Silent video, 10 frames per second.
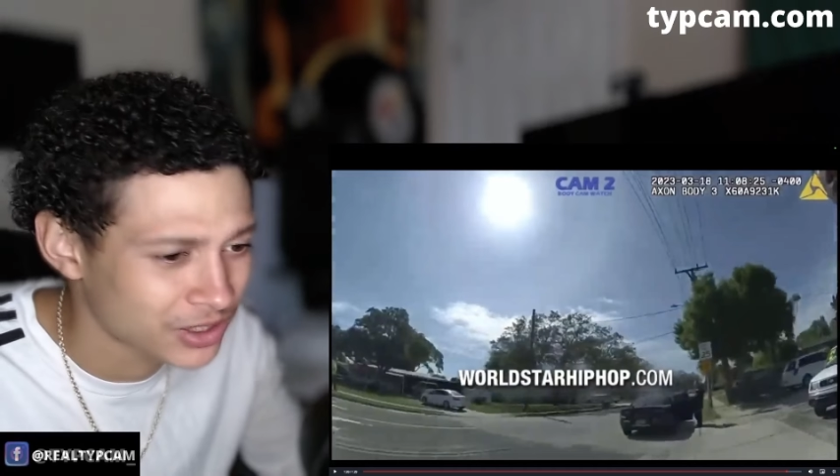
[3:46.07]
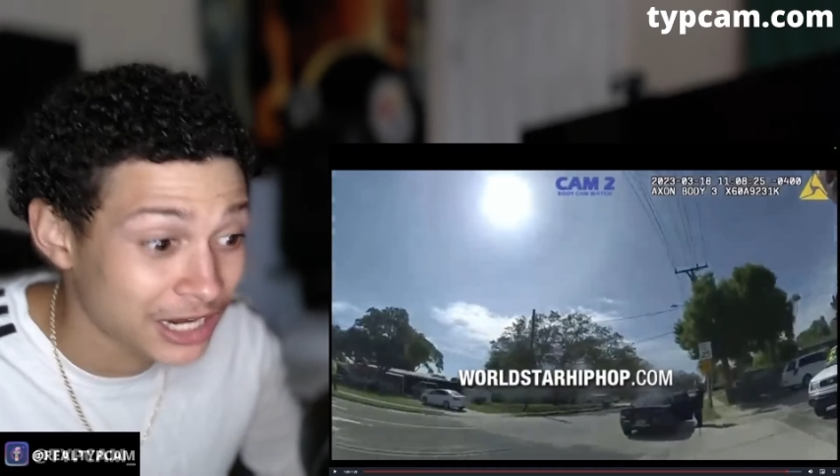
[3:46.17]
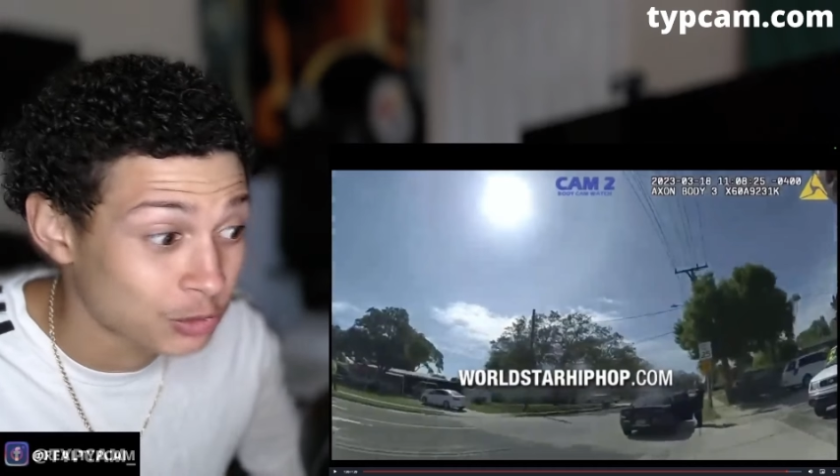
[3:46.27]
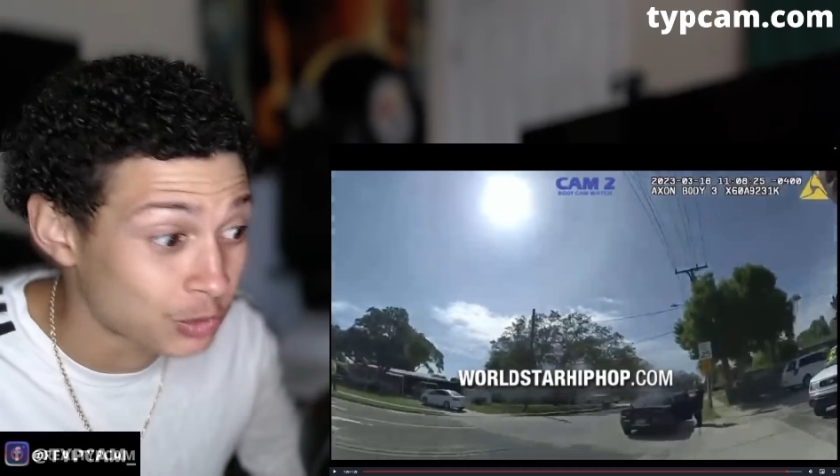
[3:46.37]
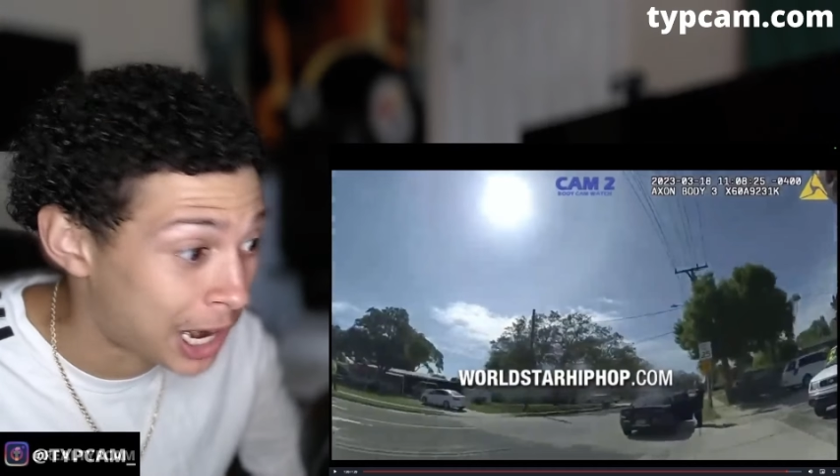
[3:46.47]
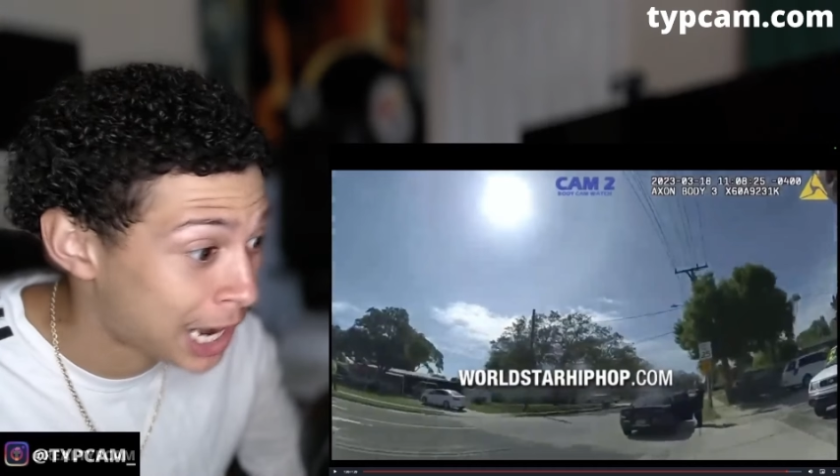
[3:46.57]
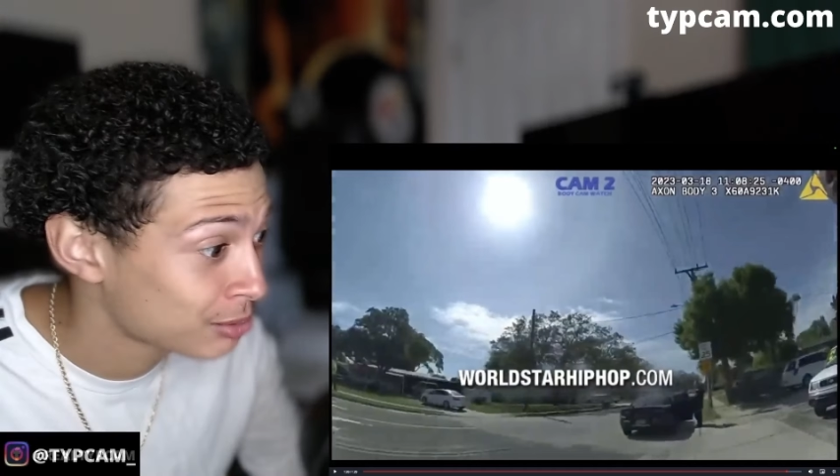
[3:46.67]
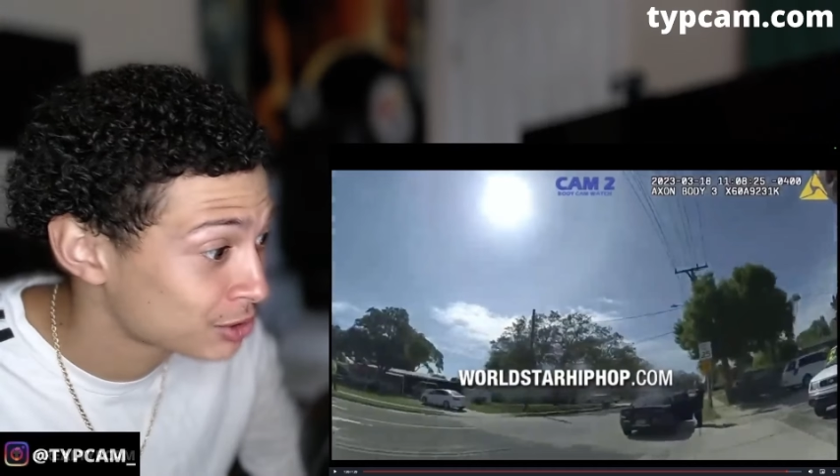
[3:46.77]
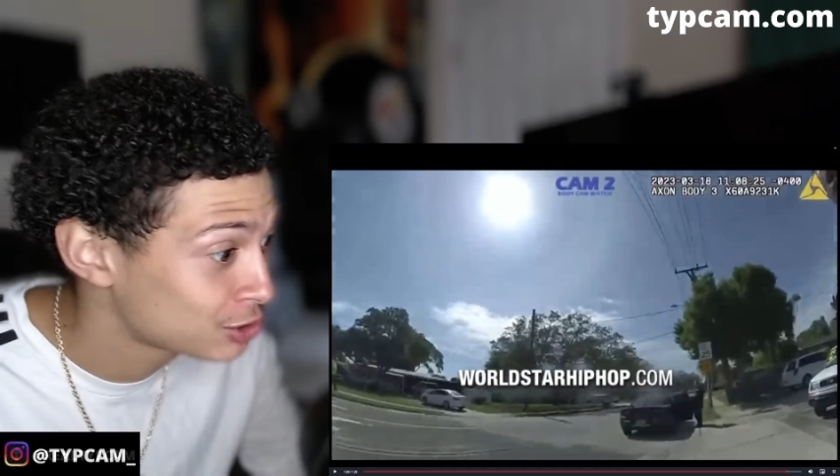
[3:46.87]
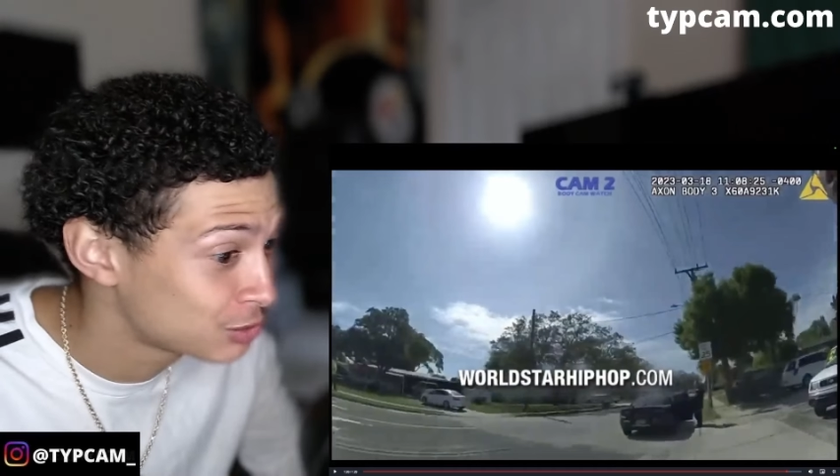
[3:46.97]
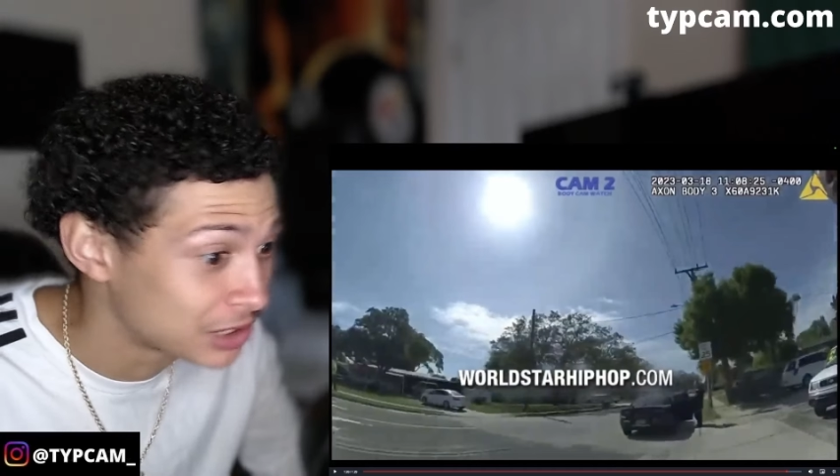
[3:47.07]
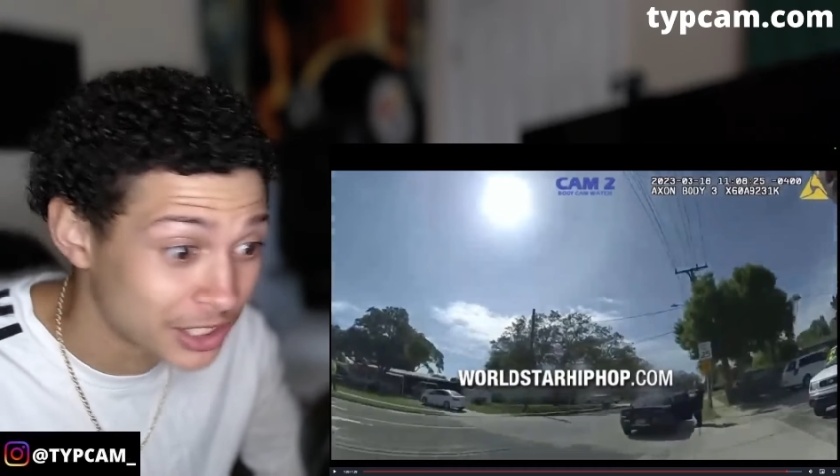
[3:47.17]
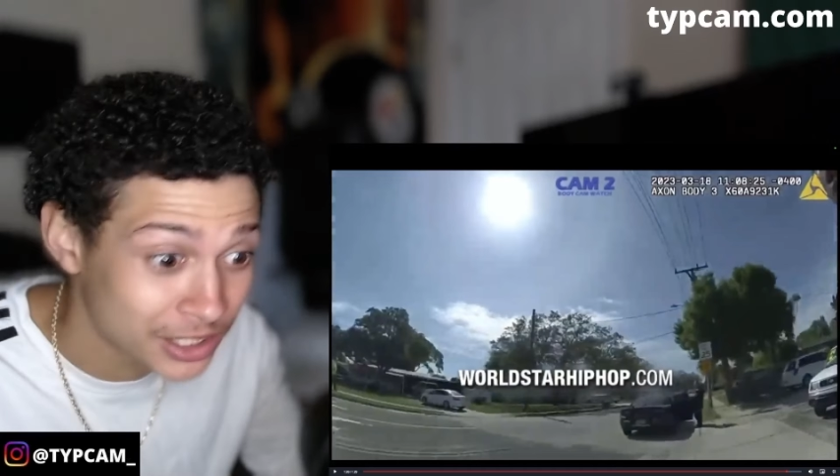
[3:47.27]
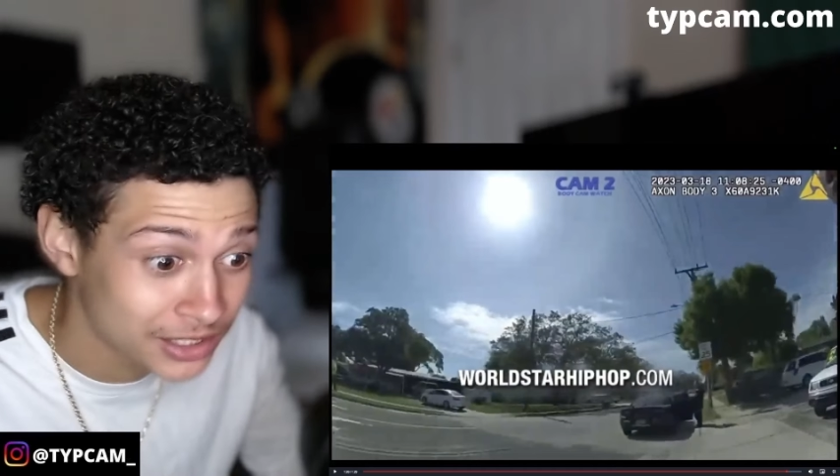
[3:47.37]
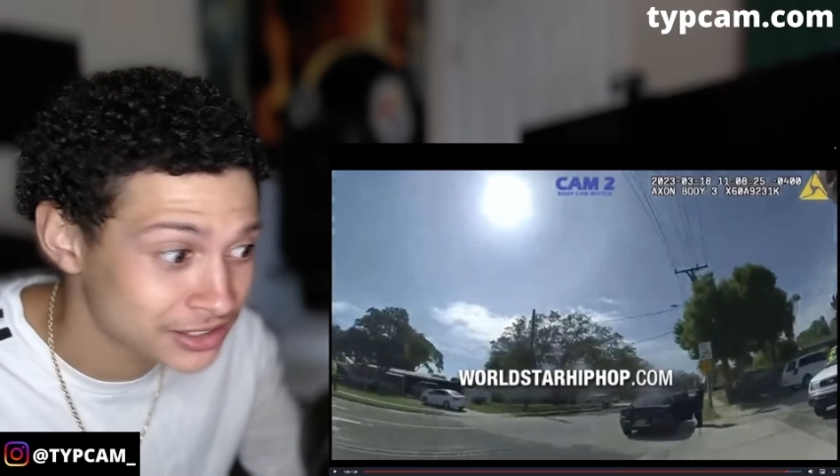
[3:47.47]
and they robbing you with
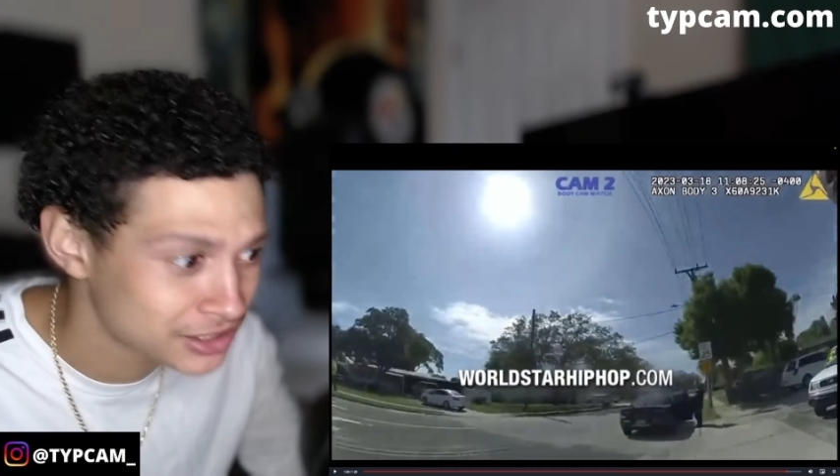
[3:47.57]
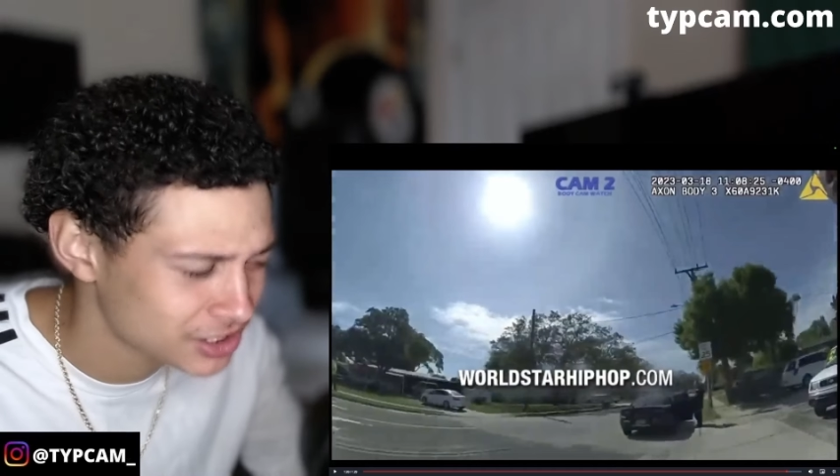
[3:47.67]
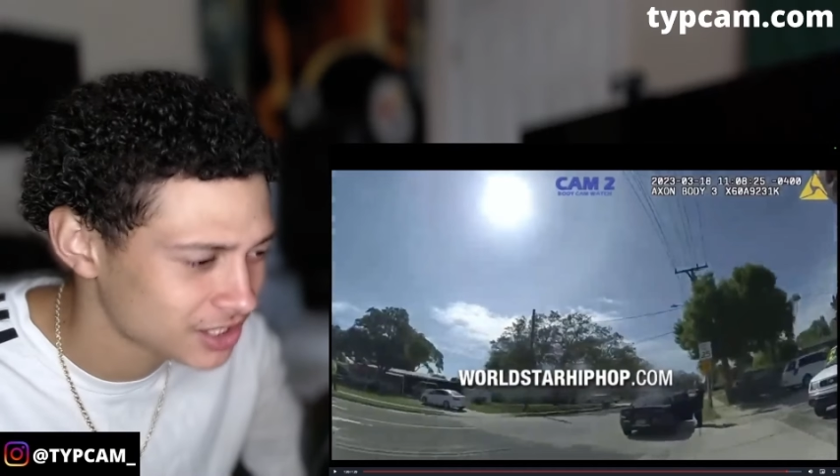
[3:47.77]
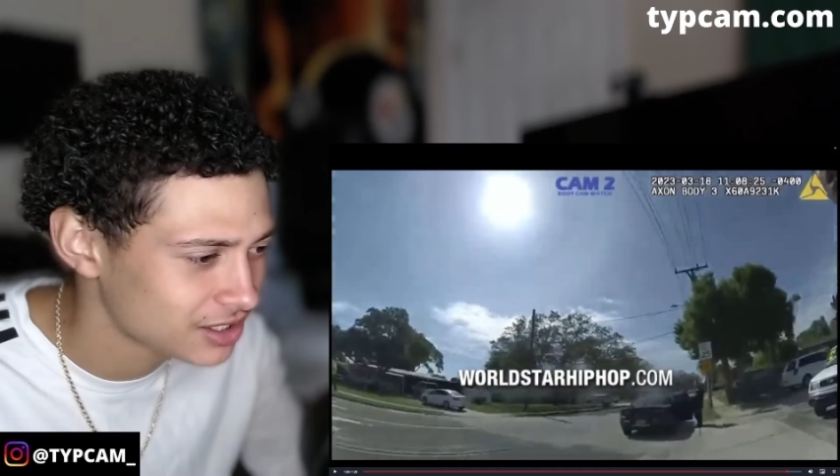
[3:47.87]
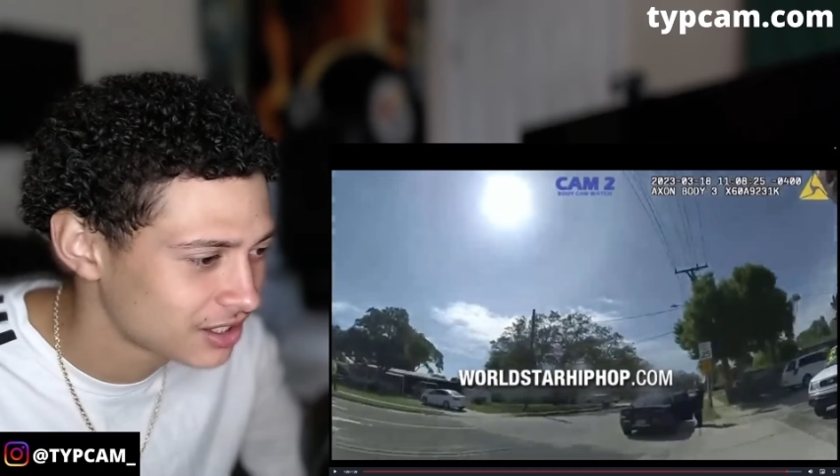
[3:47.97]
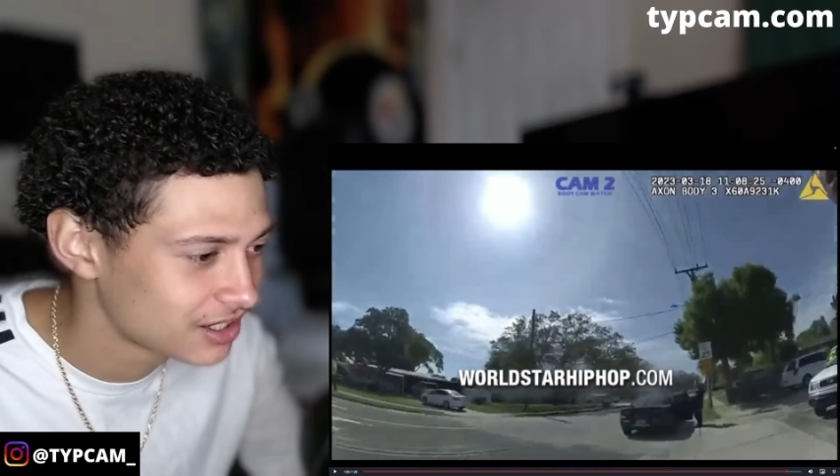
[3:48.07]
guns and shit,